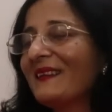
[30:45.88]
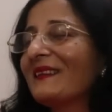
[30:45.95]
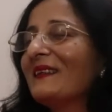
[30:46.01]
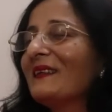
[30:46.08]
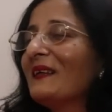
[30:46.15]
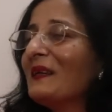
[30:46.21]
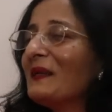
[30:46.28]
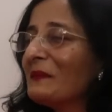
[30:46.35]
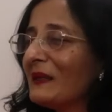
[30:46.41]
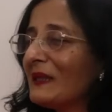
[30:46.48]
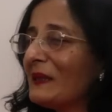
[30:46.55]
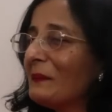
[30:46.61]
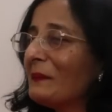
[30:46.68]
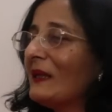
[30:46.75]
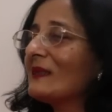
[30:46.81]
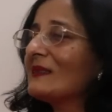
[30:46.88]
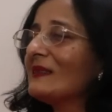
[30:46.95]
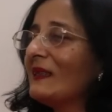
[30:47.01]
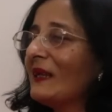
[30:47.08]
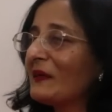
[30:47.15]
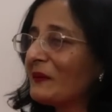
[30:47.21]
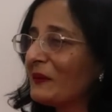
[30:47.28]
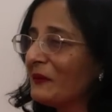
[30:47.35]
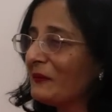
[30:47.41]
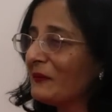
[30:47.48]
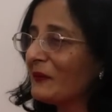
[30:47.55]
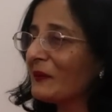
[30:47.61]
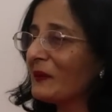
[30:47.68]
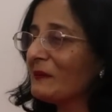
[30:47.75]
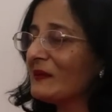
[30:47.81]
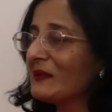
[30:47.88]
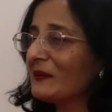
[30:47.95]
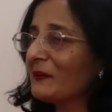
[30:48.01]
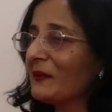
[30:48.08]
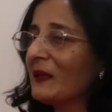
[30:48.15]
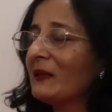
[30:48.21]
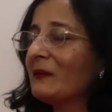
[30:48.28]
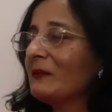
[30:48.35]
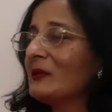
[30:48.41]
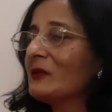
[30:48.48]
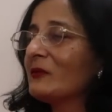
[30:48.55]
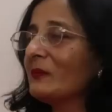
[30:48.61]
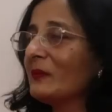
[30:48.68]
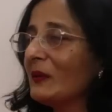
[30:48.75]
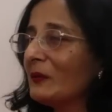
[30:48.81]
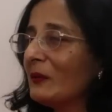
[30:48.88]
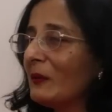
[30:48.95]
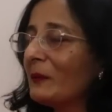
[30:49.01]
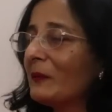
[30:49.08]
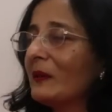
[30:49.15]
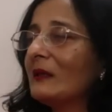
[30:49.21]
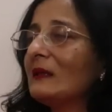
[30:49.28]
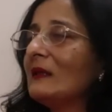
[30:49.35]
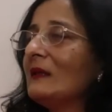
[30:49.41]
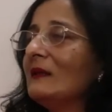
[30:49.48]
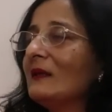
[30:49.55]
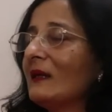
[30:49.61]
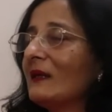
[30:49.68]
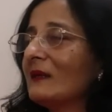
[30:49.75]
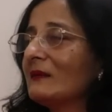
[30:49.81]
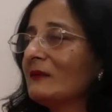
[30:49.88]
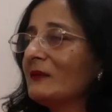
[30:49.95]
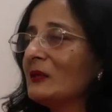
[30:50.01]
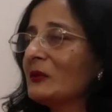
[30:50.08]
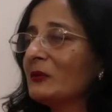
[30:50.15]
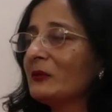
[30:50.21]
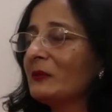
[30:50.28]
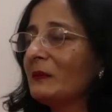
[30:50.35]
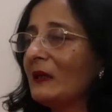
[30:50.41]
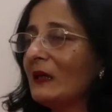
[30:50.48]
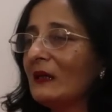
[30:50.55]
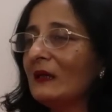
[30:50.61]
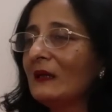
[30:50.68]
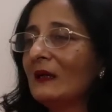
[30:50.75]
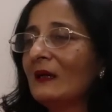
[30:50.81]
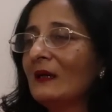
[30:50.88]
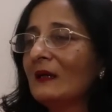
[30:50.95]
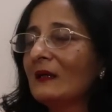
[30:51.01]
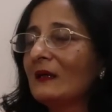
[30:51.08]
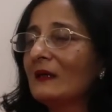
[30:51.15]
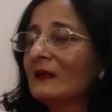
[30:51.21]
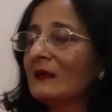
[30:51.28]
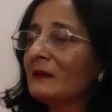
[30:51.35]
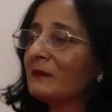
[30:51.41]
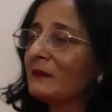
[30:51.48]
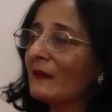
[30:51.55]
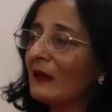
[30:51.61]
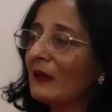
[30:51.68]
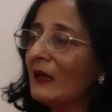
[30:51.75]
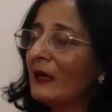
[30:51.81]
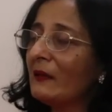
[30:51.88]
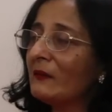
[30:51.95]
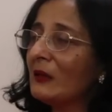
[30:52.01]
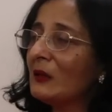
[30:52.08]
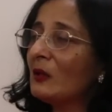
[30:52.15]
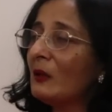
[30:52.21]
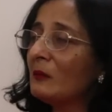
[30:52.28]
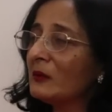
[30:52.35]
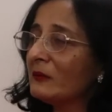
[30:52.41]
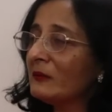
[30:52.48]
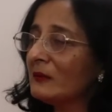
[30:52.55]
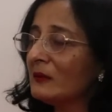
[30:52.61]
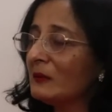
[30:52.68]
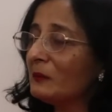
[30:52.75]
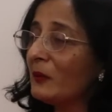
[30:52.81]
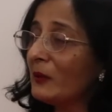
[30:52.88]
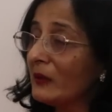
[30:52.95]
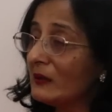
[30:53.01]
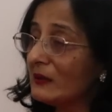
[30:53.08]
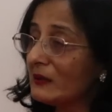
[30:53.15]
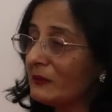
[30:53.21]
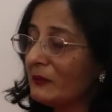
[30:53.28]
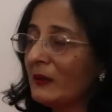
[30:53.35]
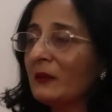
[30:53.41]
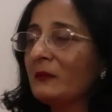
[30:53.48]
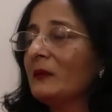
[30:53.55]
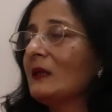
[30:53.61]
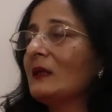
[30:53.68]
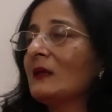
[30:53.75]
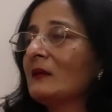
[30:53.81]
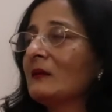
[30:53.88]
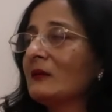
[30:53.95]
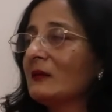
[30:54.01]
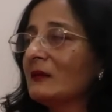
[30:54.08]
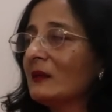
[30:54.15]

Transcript: There are many multilateral forums where we should be cooperating, and we should be having common points where we can